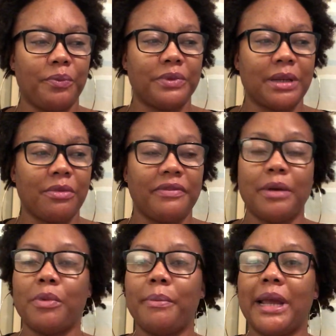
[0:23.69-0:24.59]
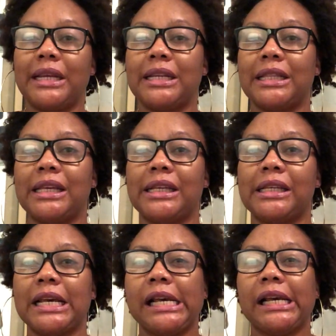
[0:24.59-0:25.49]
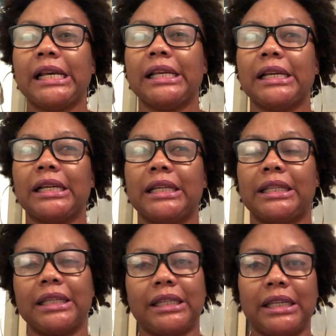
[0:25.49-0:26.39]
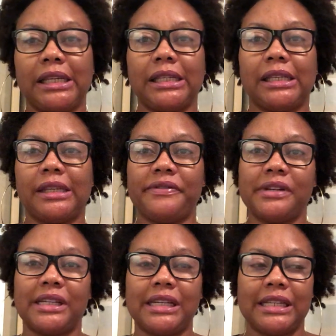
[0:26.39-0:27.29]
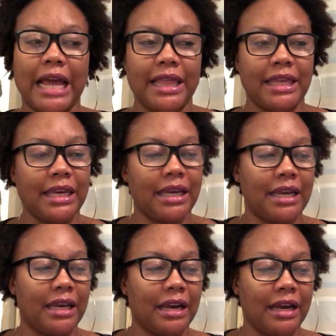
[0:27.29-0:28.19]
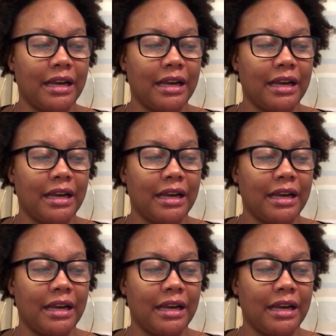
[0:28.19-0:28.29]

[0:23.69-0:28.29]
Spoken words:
some of them were made in the 60s, 70s, I think.